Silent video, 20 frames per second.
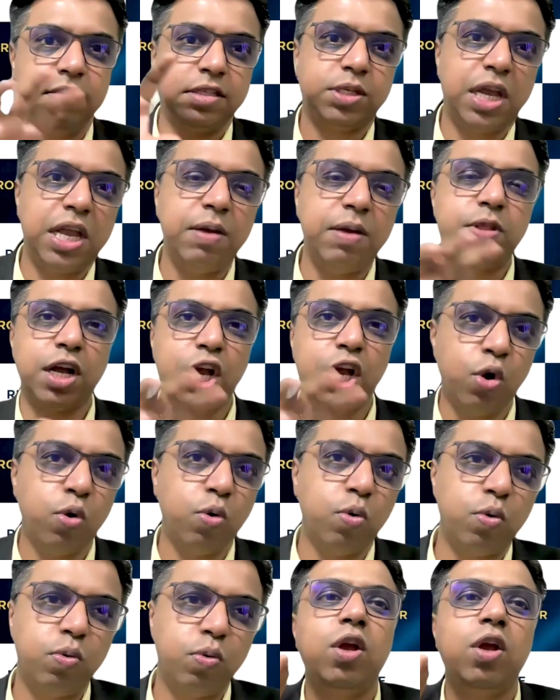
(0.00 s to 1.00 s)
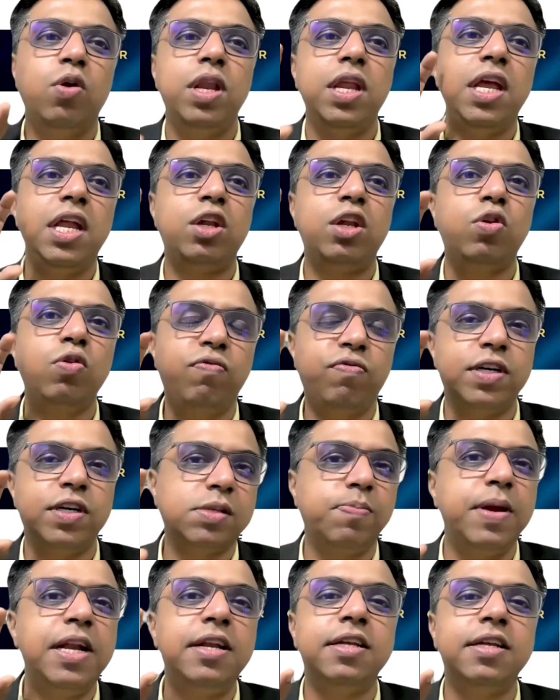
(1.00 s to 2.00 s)
skip the queue, need to
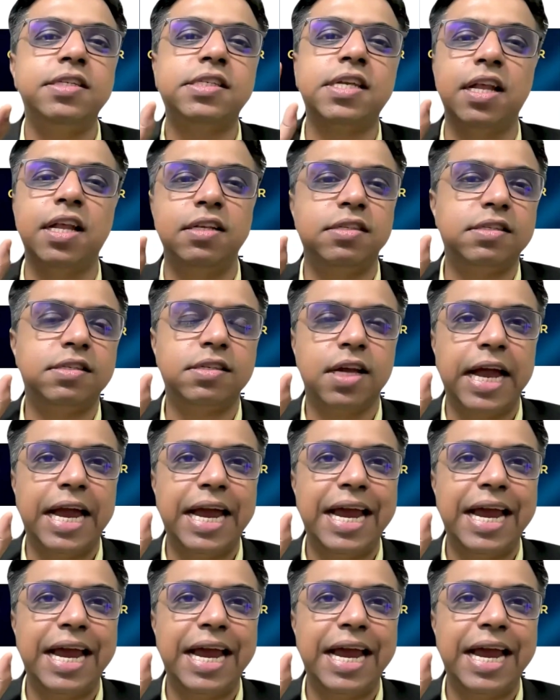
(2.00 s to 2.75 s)
first build the skills.